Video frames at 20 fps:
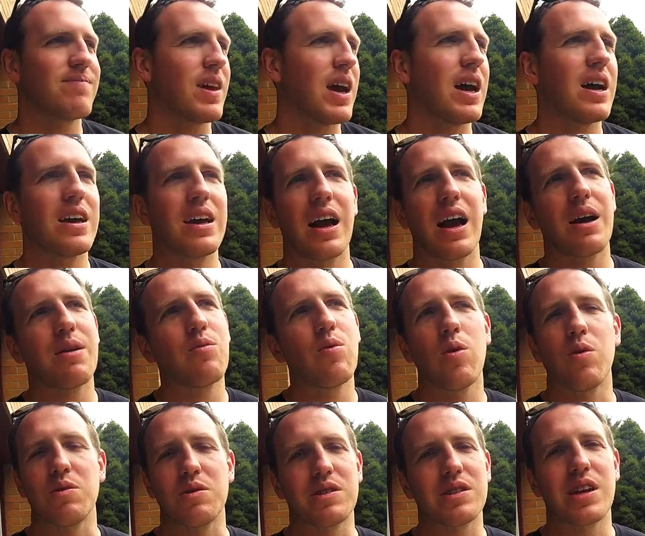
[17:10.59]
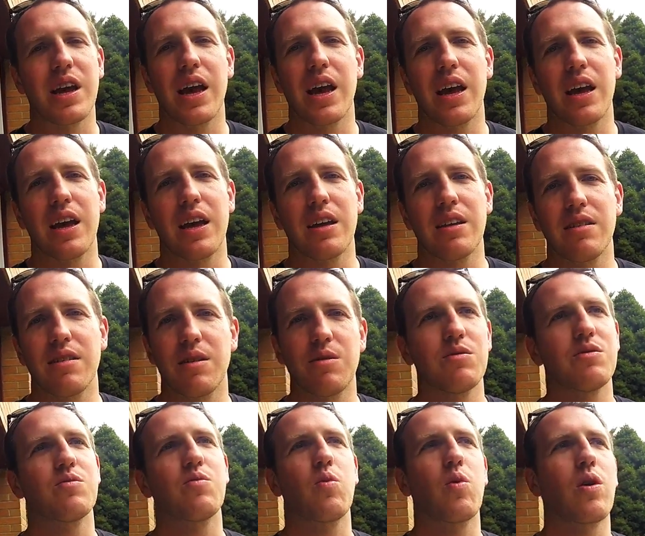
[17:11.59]
I won't say it
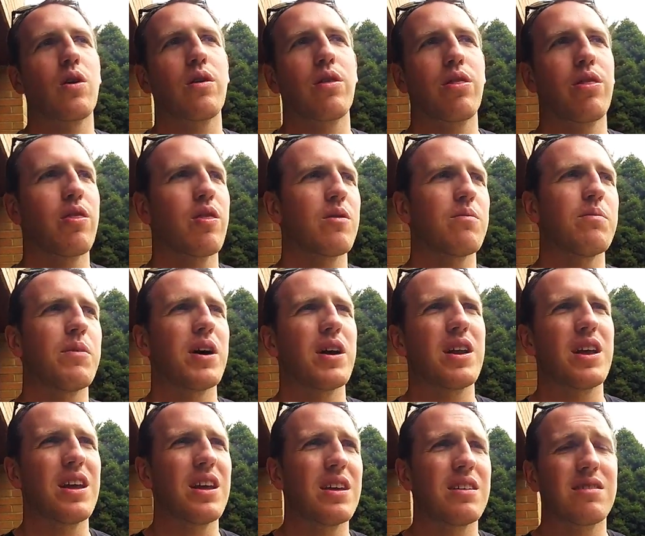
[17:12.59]
was worth the money.